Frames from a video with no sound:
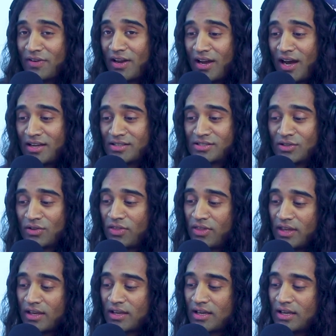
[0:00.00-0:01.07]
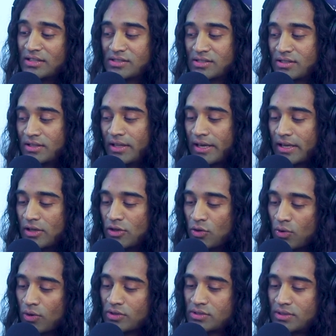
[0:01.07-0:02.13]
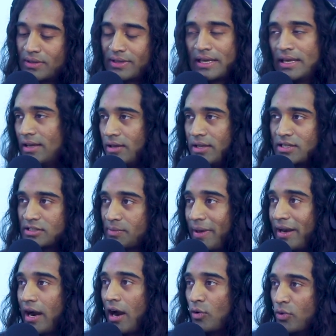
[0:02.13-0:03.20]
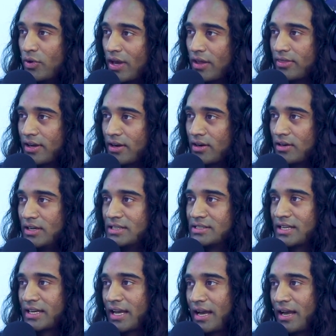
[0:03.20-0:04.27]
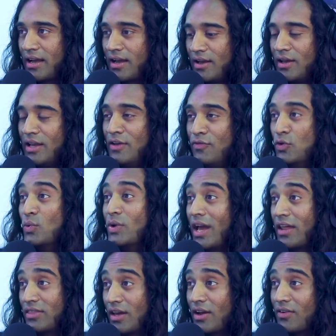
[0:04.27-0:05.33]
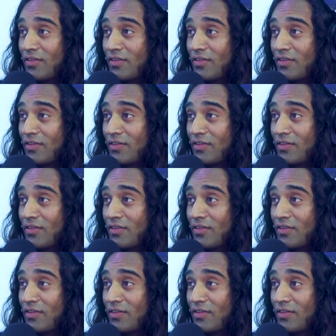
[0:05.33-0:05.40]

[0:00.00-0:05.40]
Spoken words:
I still think it's like it doesn't matter how you get there. It's like if you get there, right?